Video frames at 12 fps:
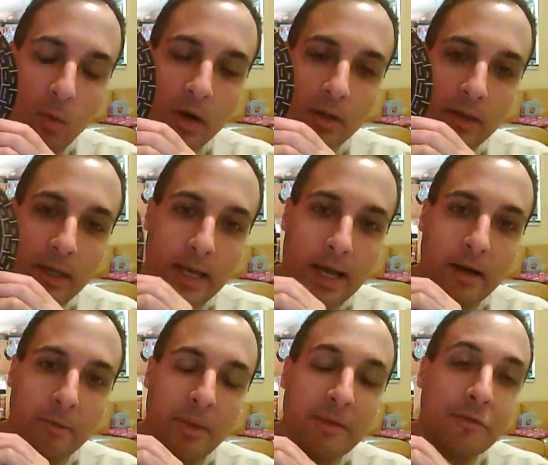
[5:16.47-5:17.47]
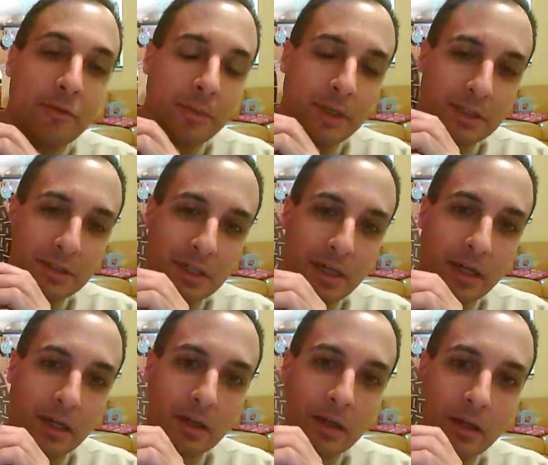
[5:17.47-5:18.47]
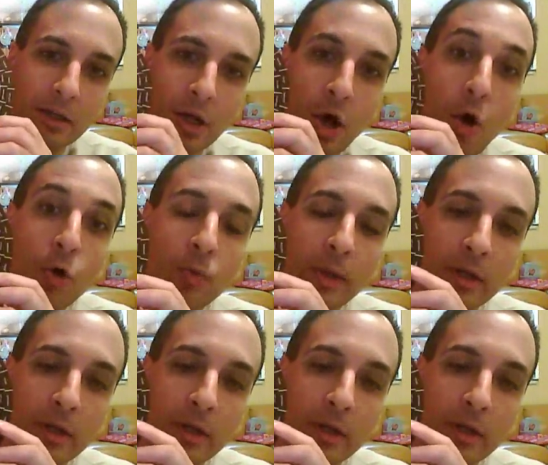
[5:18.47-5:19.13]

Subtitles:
one of the infamous code